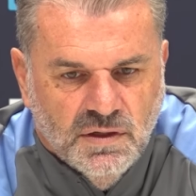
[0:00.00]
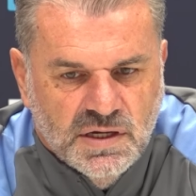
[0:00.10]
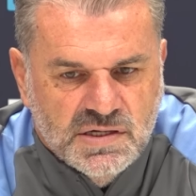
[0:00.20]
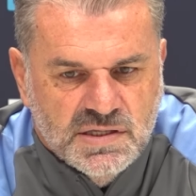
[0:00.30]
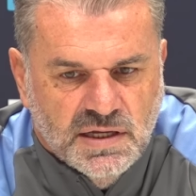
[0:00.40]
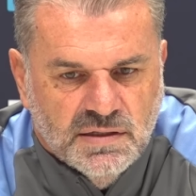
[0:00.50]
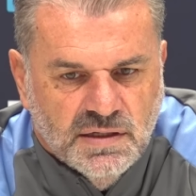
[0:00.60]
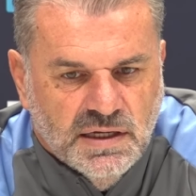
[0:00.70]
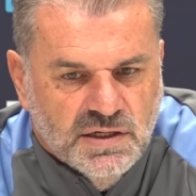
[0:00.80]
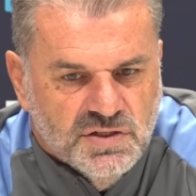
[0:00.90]
guess that
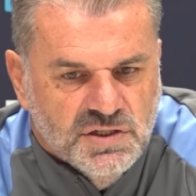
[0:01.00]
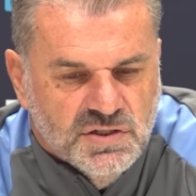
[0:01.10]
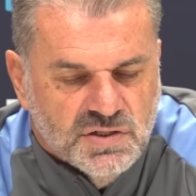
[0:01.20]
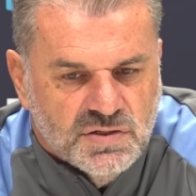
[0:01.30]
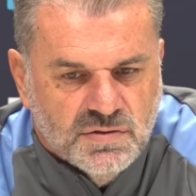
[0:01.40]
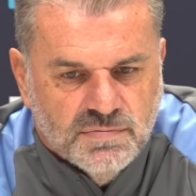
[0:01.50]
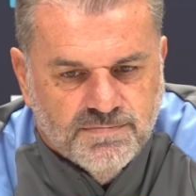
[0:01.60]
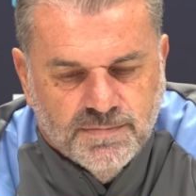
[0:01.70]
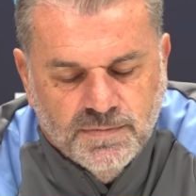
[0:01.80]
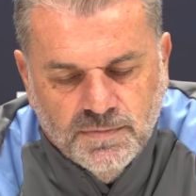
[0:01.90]
energy just,
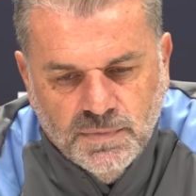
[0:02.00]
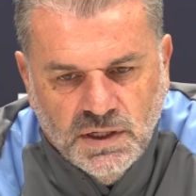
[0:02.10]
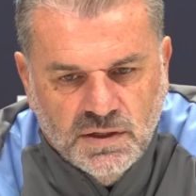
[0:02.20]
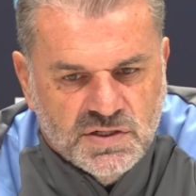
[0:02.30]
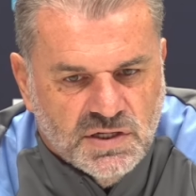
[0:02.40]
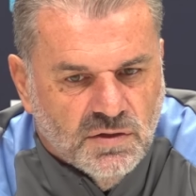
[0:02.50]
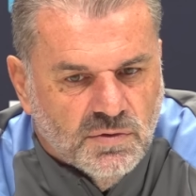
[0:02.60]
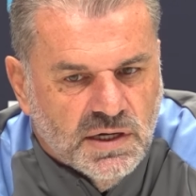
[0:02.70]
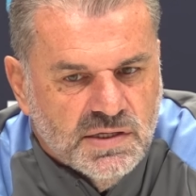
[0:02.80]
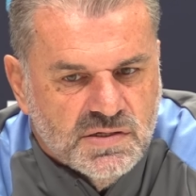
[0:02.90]
you know,
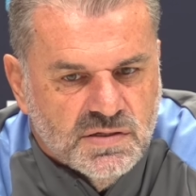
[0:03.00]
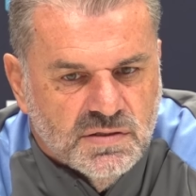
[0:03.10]
accelerates.